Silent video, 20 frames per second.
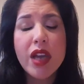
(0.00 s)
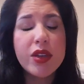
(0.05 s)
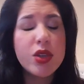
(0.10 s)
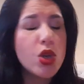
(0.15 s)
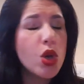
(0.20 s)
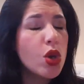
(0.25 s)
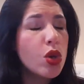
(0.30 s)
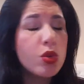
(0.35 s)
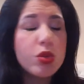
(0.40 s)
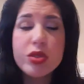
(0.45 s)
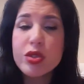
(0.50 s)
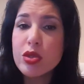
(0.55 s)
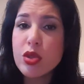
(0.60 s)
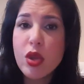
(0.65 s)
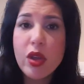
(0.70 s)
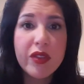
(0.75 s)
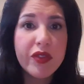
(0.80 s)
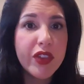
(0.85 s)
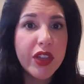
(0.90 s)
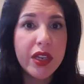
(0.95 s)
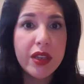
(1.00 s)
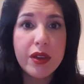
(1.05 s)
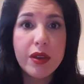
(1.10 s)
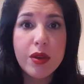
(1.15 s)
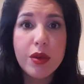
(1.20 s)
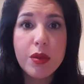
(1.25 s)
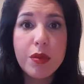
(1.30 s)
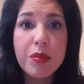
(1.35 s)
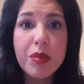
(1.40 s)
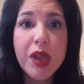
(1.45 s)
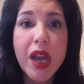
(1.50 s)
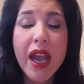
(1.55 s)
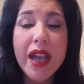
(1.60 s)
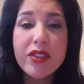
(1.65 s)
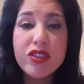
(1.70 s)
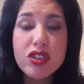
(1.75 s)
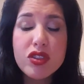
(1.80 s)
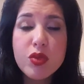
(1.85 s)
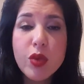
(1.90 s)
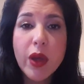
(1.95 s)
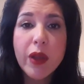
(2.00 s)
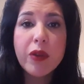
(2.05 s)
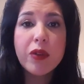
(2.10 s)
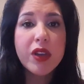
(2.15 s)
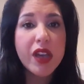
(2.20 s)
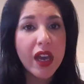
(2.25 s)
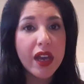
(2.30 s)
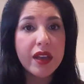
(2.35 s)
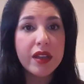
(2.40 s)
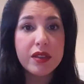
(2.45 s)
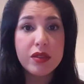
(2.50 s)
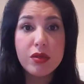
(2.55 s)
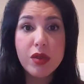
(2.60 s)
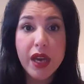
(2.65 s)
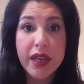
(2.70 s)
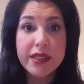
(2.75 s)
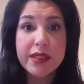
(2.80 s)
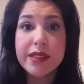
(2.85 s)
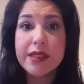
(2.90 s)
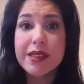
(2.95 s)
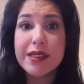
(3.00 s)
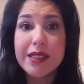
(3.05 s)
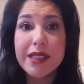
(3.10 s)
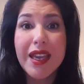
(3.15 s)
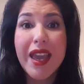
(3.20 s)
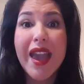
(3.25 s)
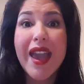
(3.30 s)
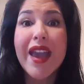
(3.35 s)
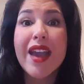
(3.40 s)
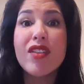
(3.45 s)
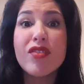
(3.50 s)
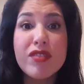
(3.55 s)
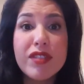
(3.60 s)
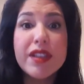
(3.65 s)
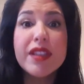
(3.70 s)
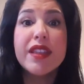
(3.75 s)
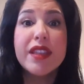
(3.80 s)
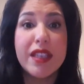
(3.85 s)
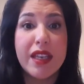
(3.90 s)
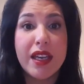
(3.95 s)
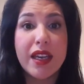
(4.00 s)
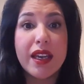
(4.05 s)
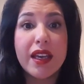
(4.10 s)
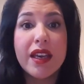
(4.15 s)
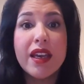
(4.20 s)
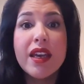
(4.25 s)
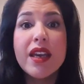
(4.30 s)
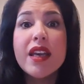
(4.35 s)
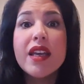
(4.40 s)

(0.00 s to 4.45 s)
I know it was a long video, but I just wanted to get you guys to see everything